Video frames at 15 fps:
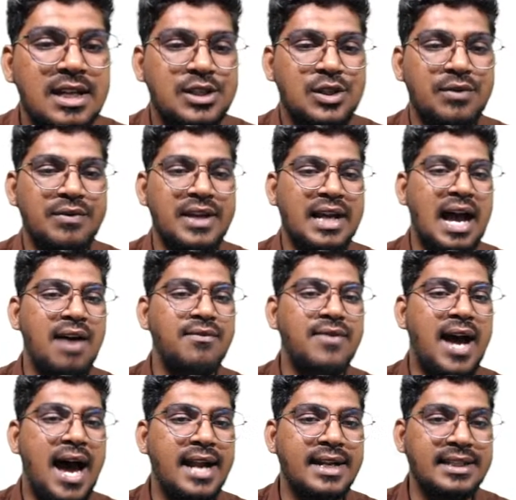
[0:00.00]
So we have
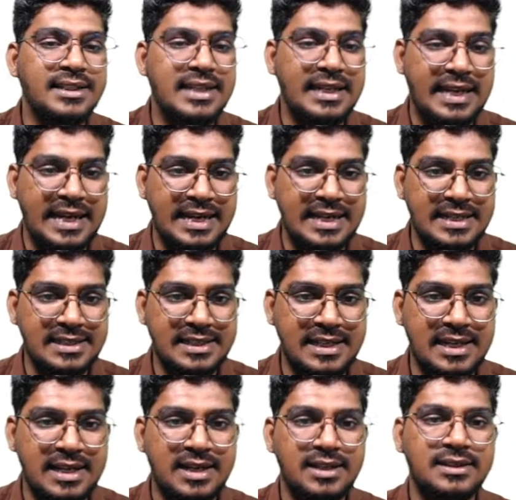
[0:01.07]
adding the layers
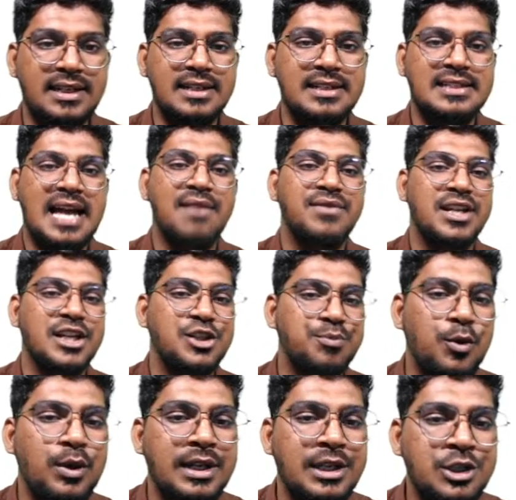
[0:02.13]
here. That is average
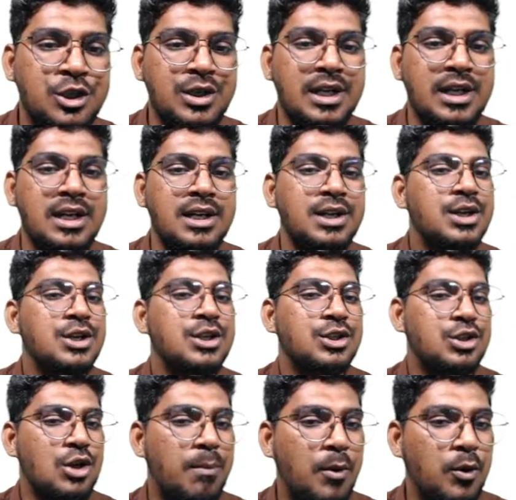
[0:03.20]
pool entity,
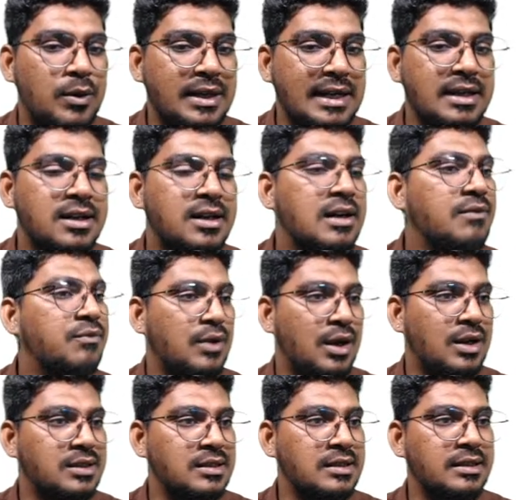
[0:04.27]
dropout layer,
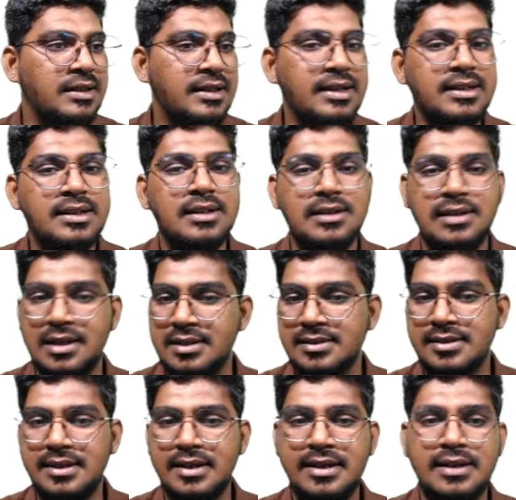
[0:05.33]
flattening layer,
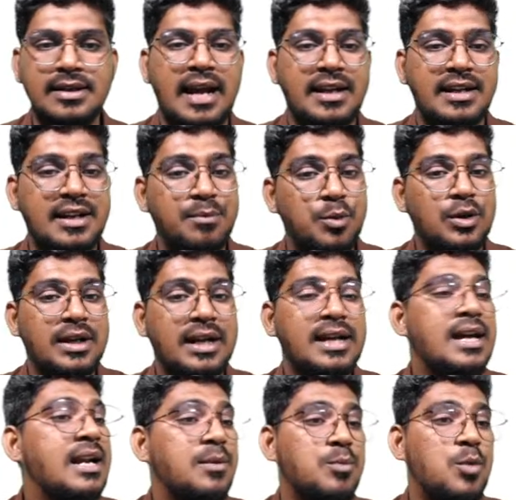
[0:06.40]
dense layer, and input
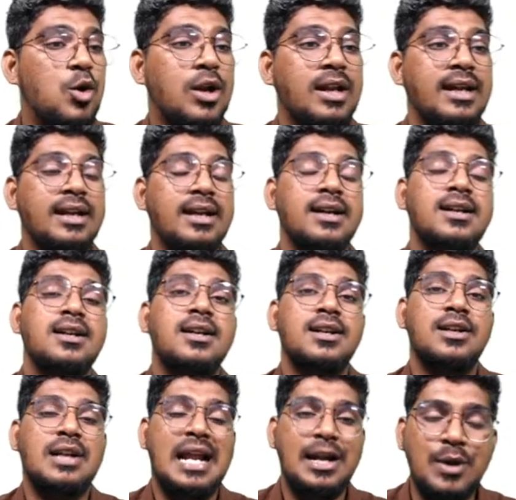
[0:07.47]
layer and model layer.
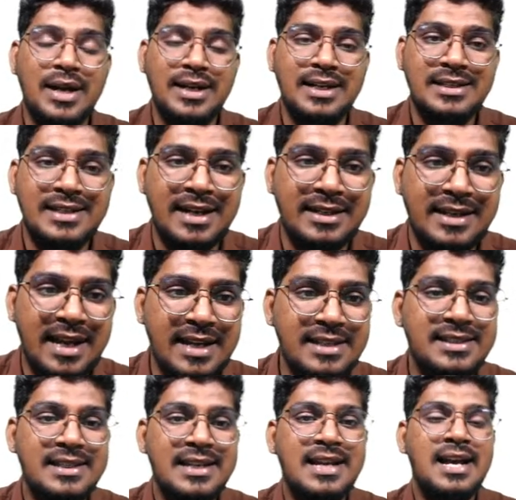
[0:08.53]
Try to understand,
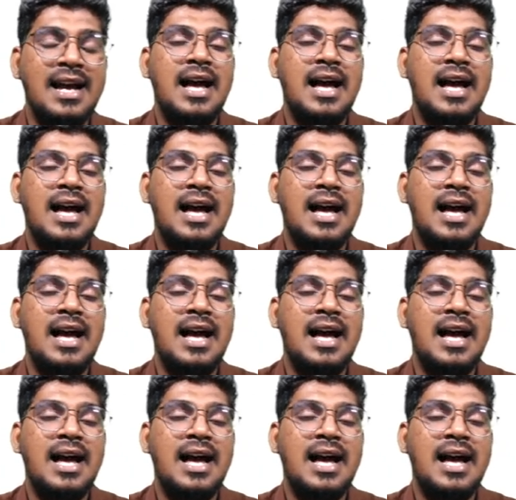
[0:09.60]
guys.